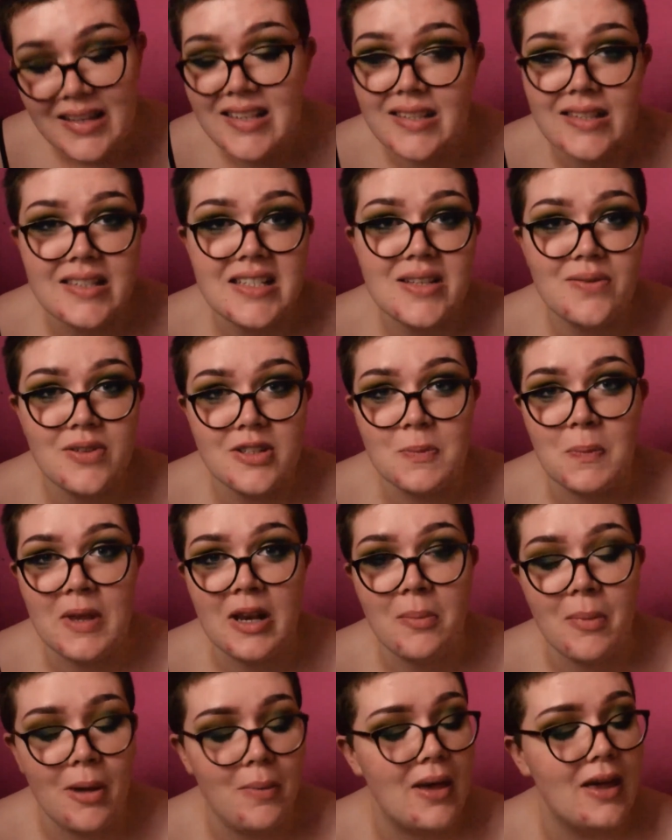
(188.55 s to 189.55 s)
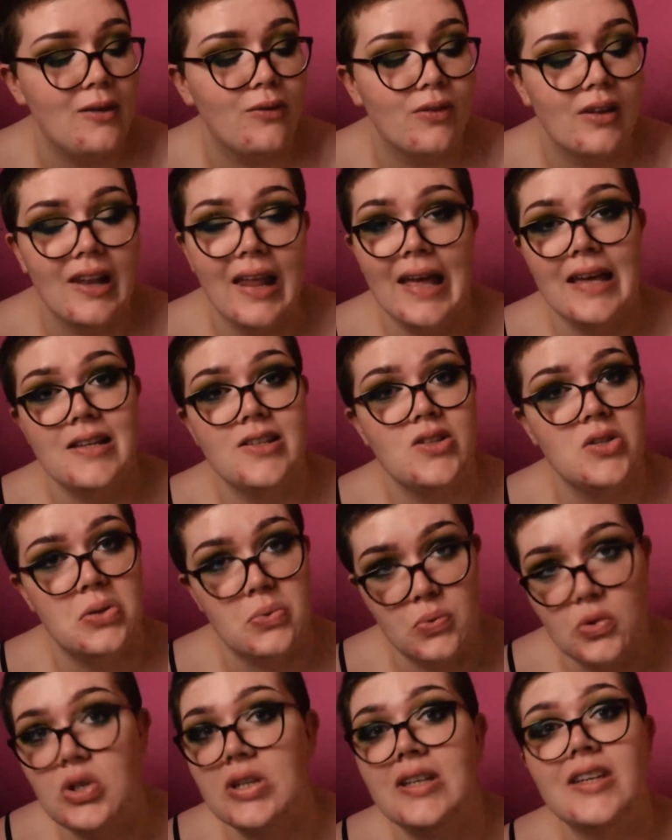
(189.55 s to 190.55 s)
Steve has been in my bed for the last
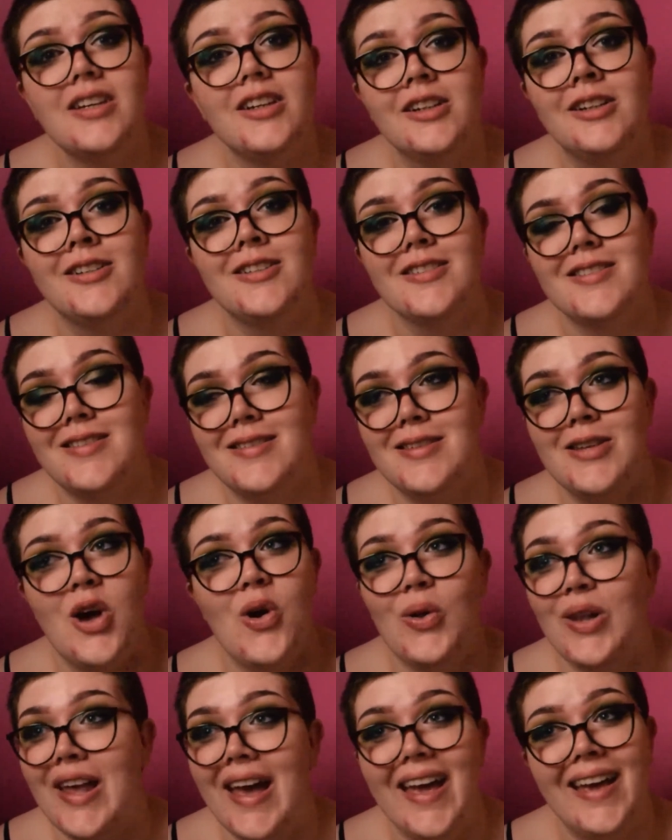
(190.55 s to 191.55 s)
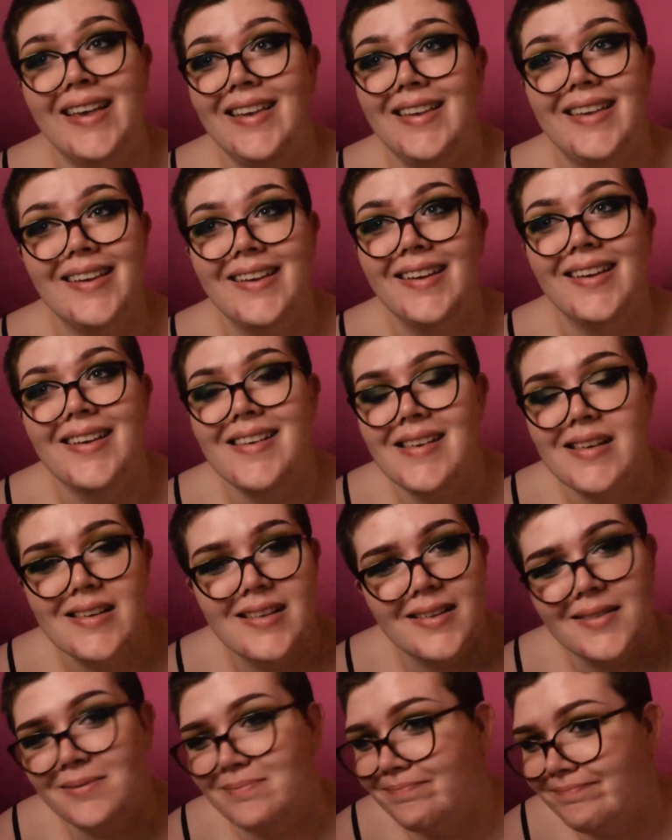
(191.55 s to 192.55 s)
three years, so like
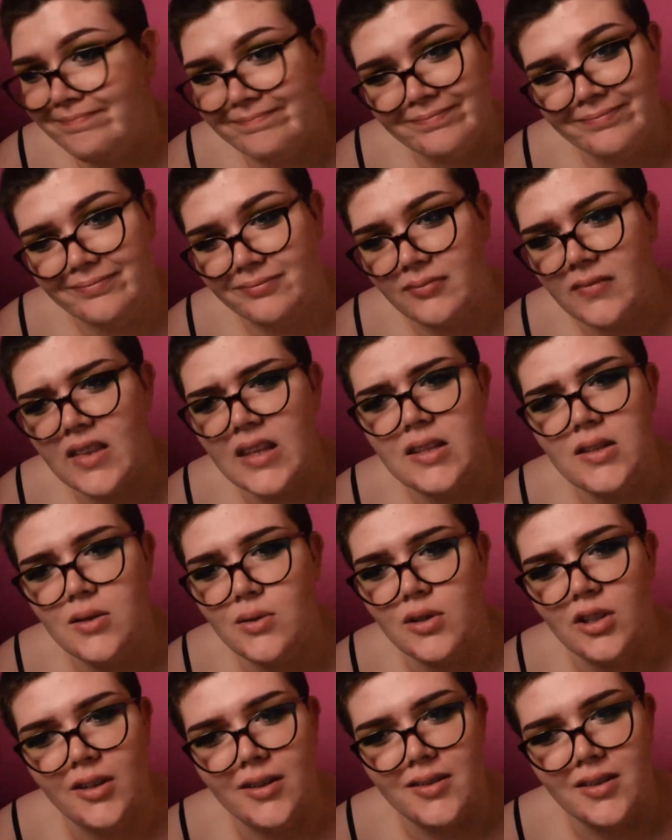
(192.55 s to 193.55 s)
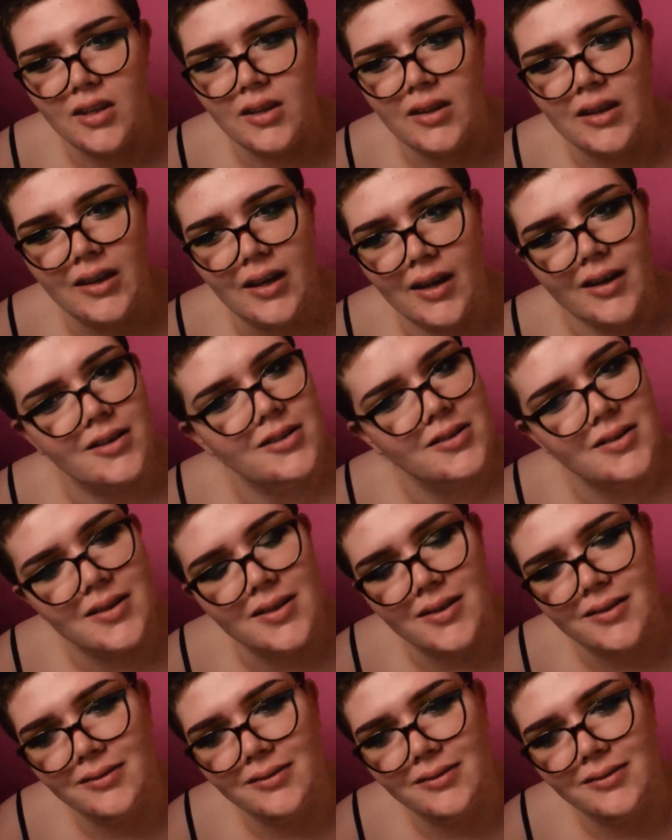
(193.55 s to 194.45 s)
two years, I think actually.